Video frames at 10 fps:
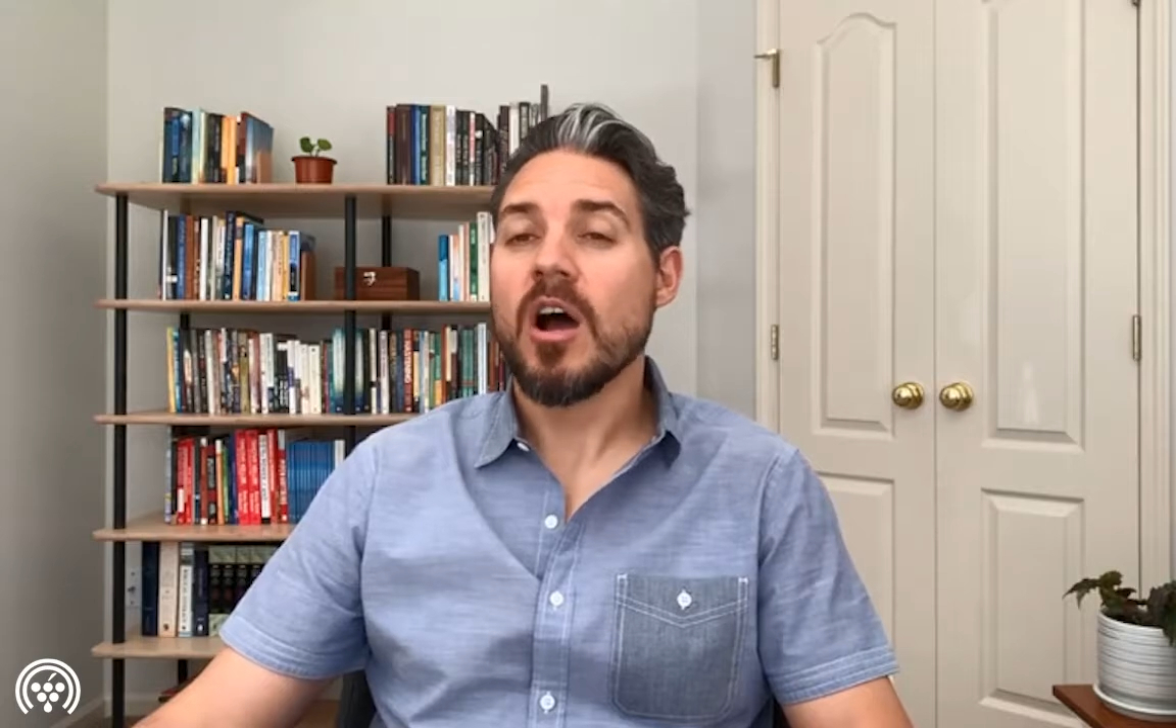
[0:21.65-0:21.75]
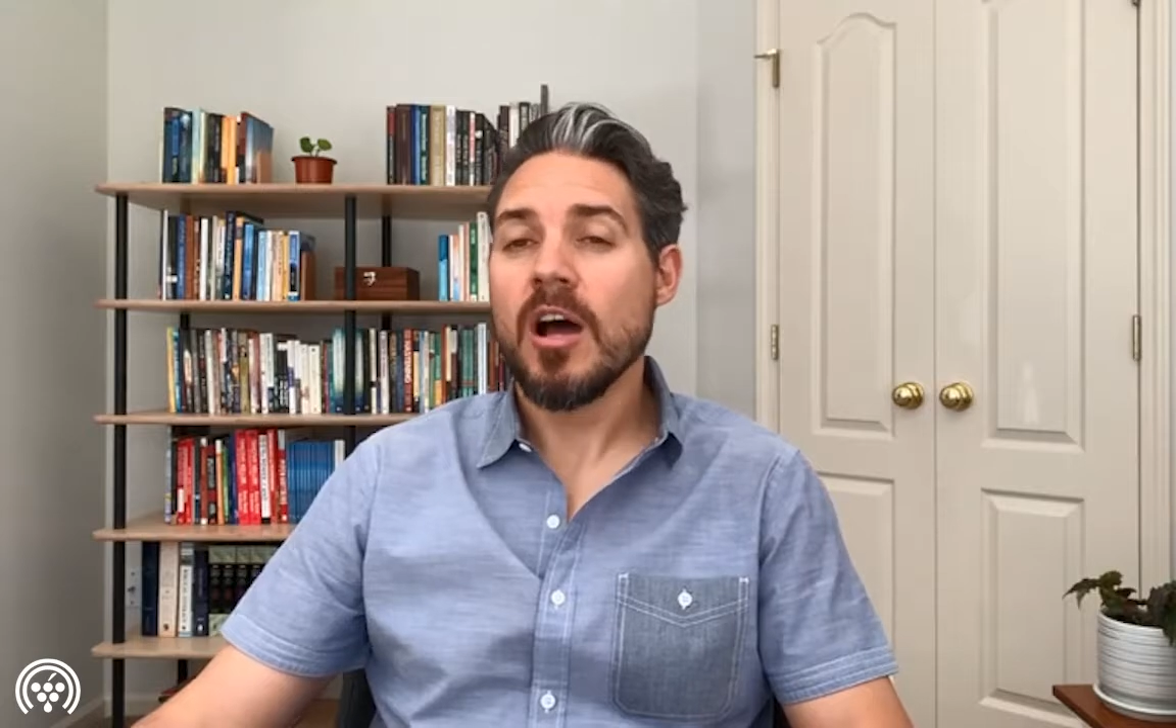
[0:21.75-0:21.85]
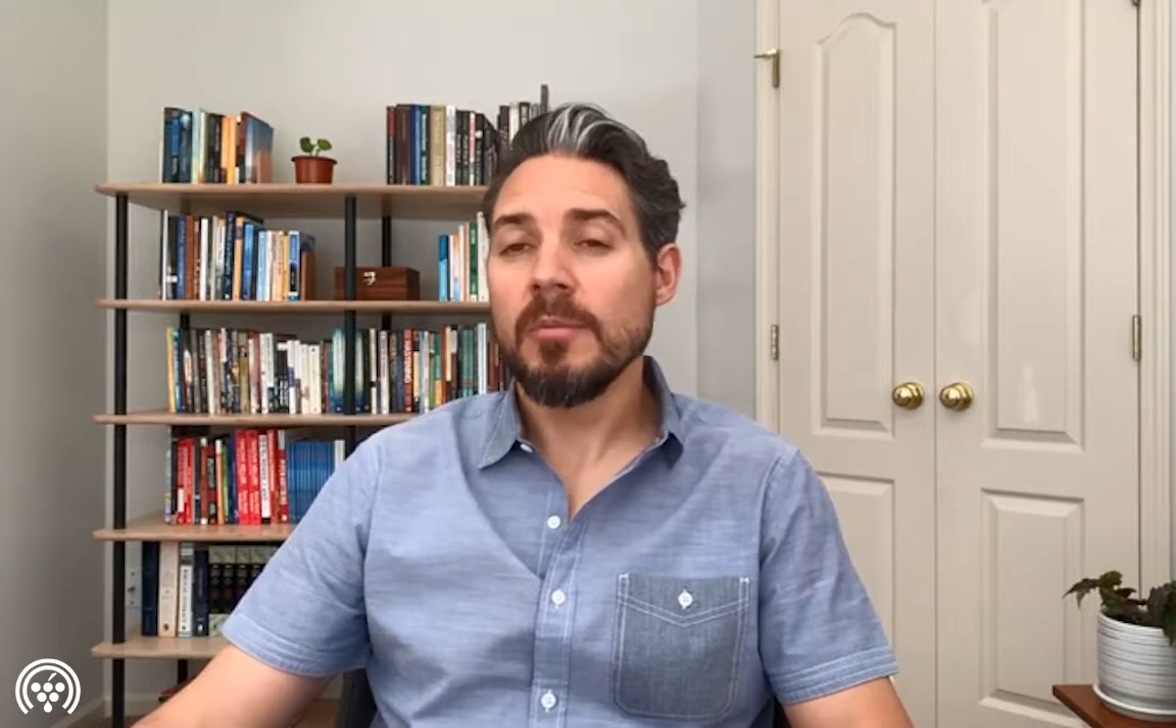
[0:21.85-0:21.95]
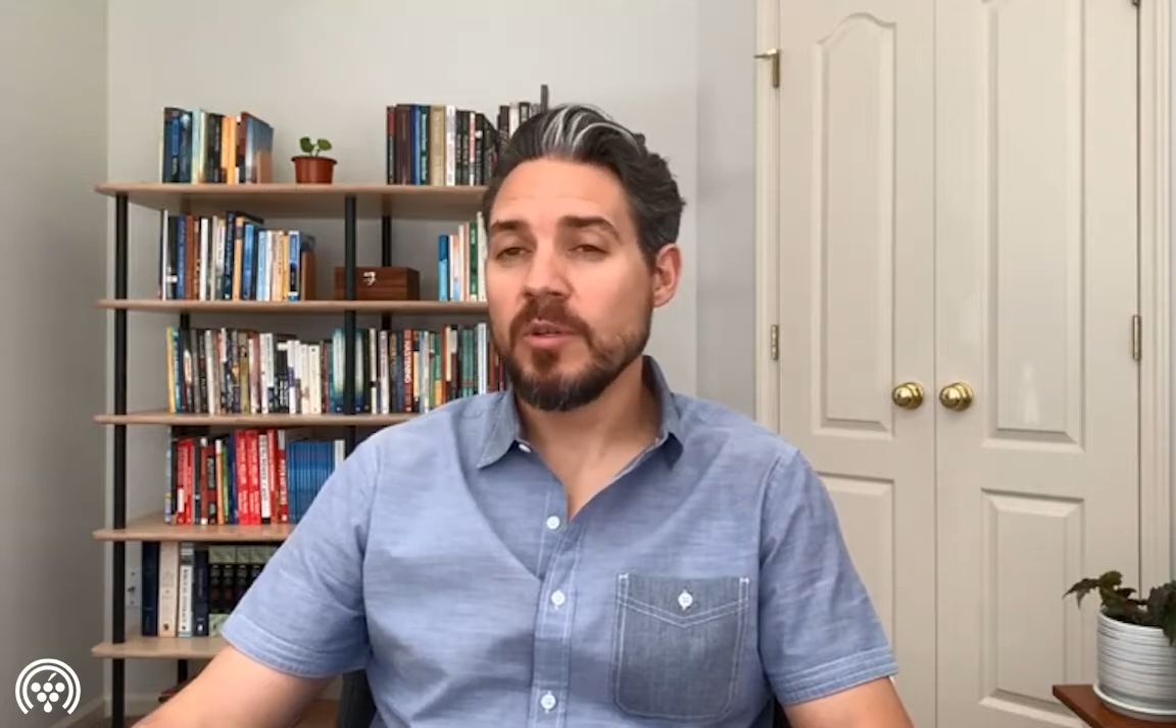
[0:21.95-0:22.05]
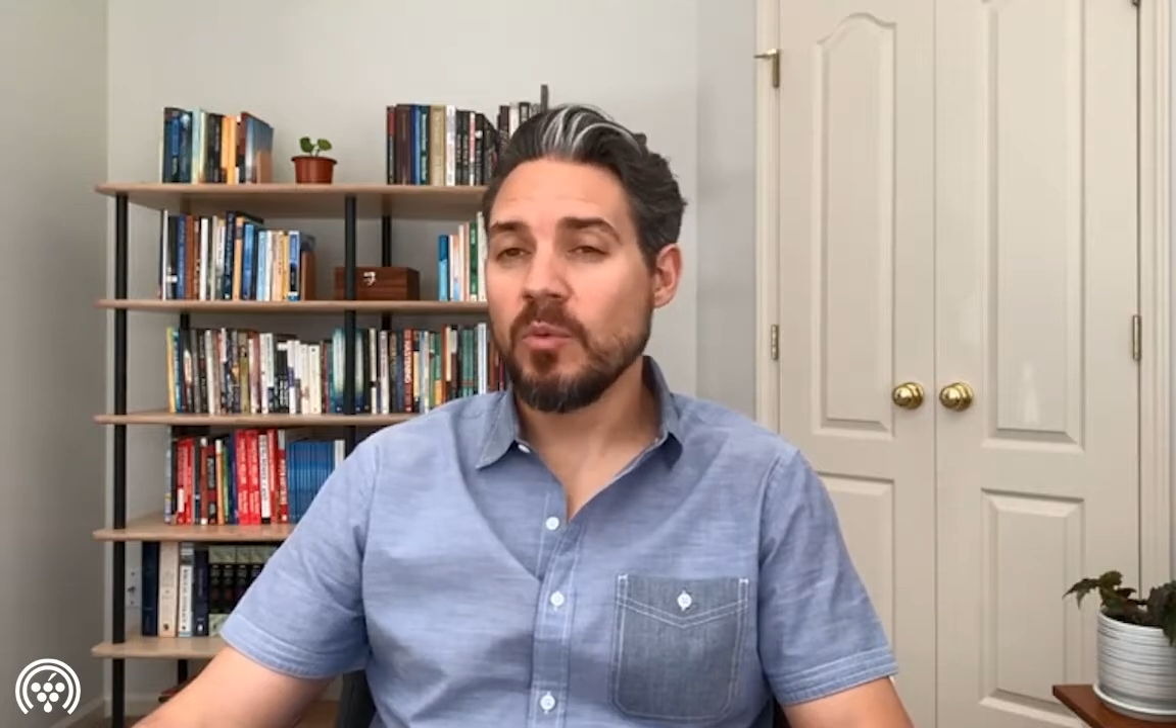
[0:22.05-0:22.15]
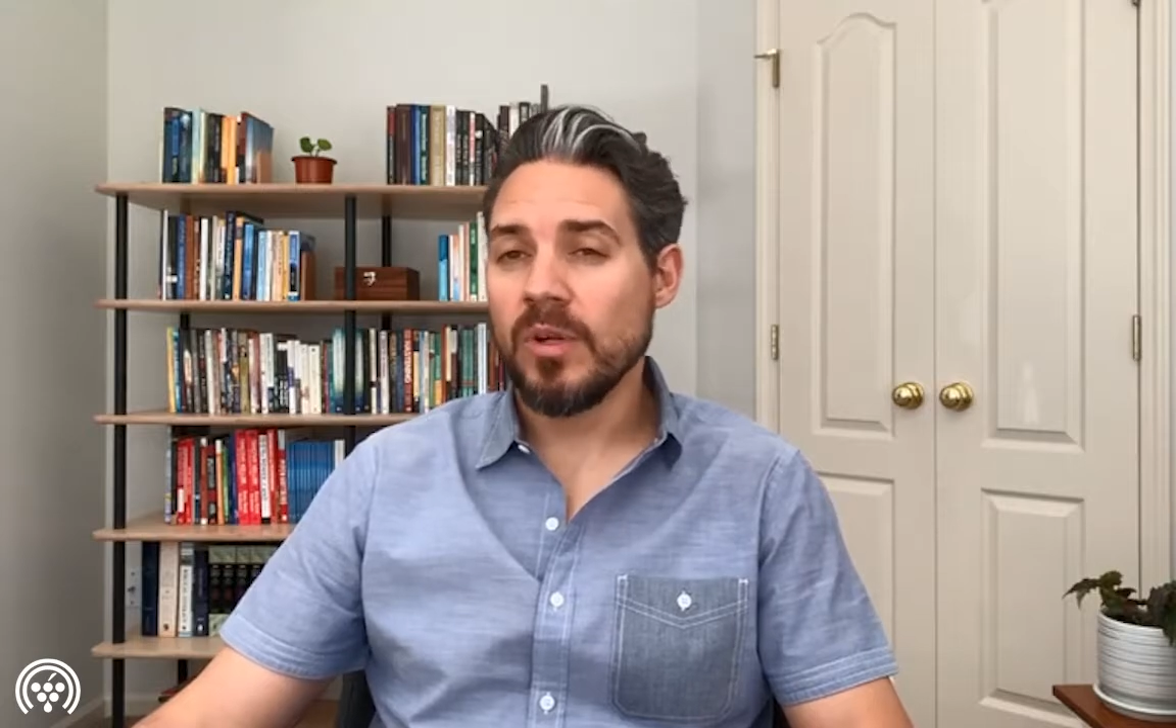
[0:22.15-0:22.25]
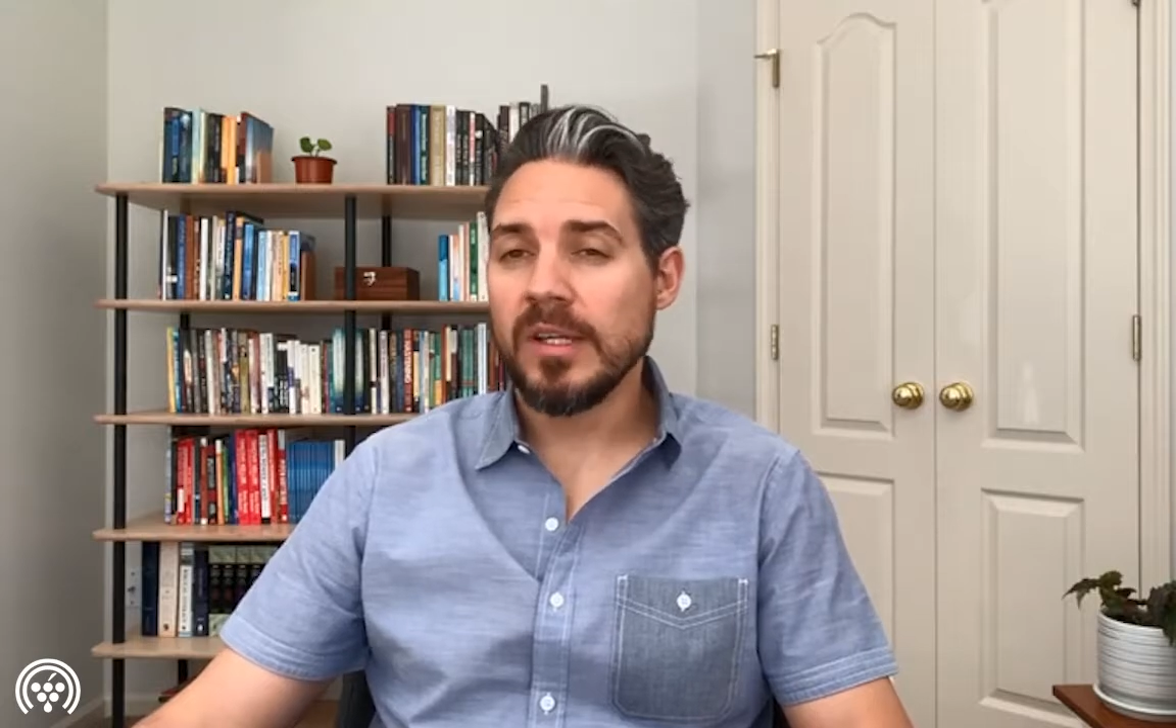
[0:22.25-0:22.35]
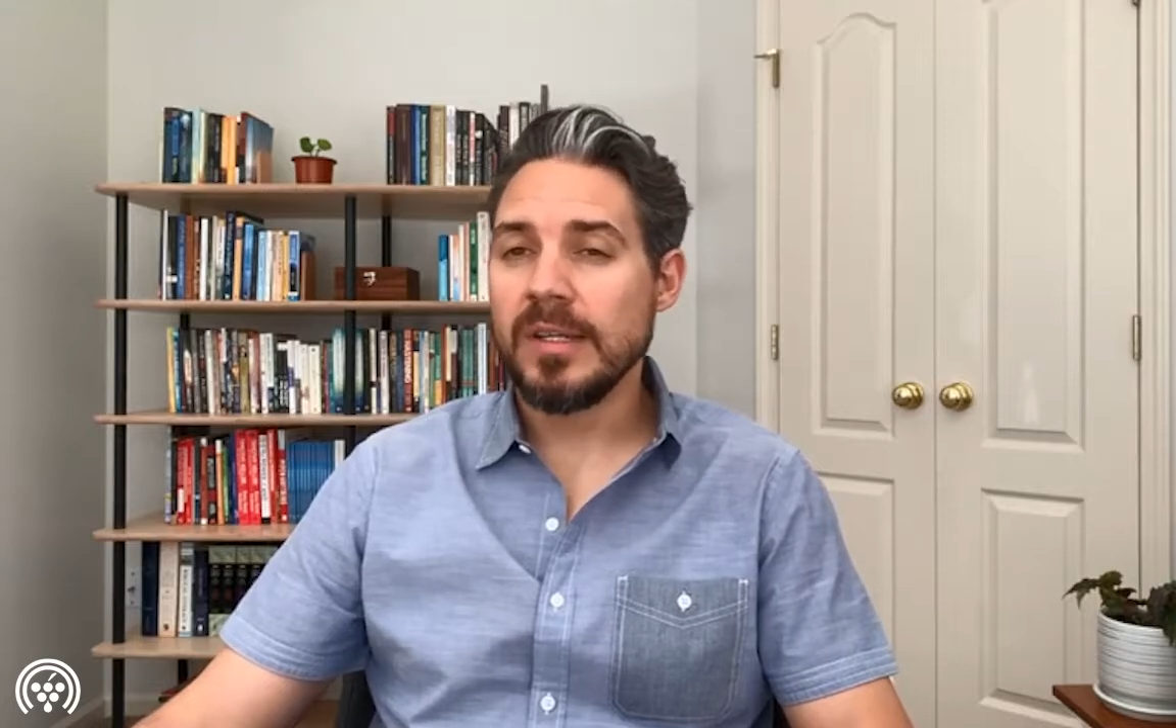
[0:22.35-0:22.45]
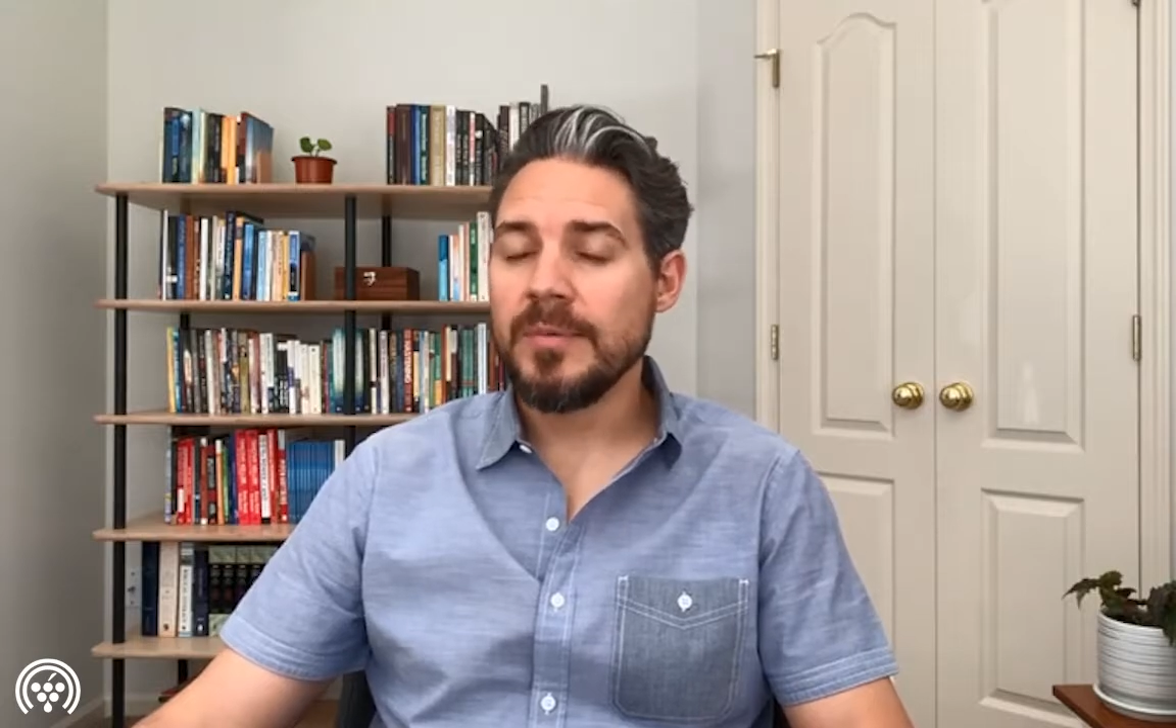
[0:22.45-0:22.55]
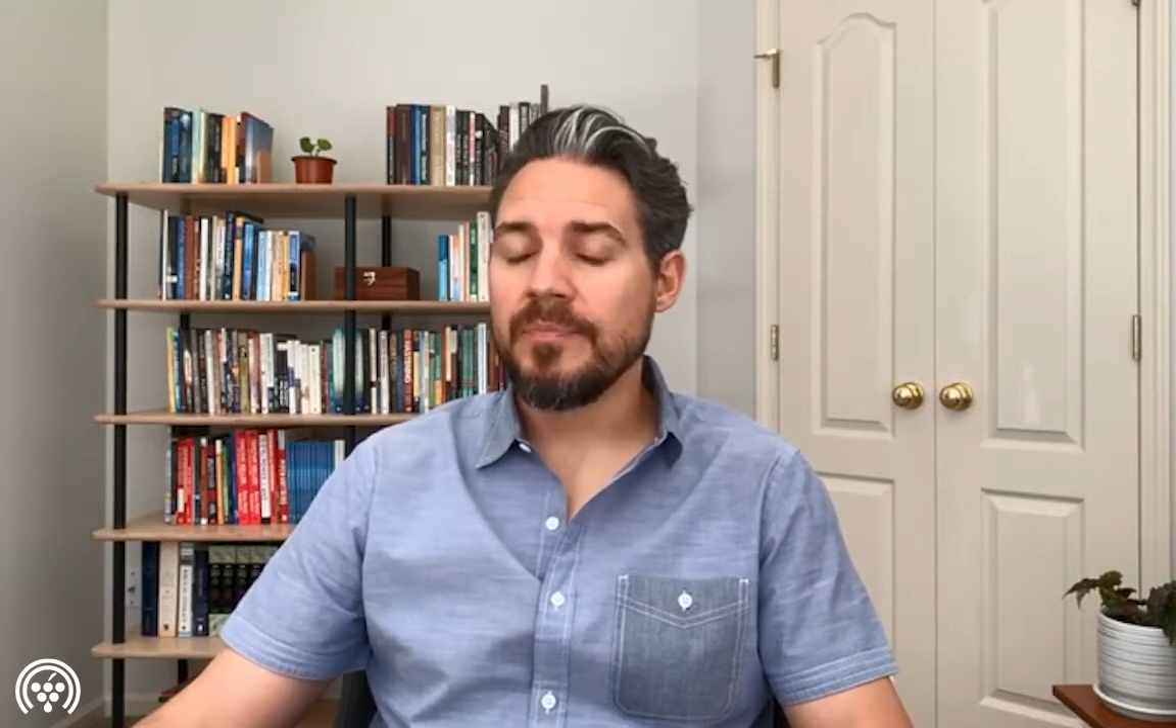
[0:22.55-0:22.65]
common
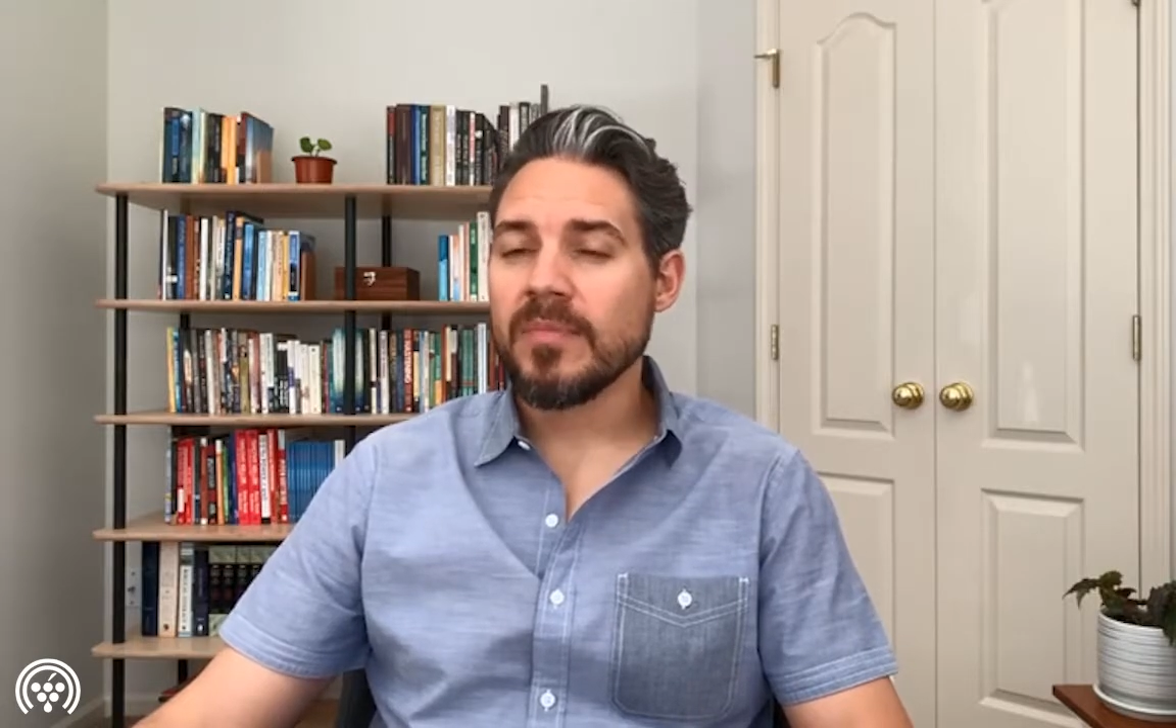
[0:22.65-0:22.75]
one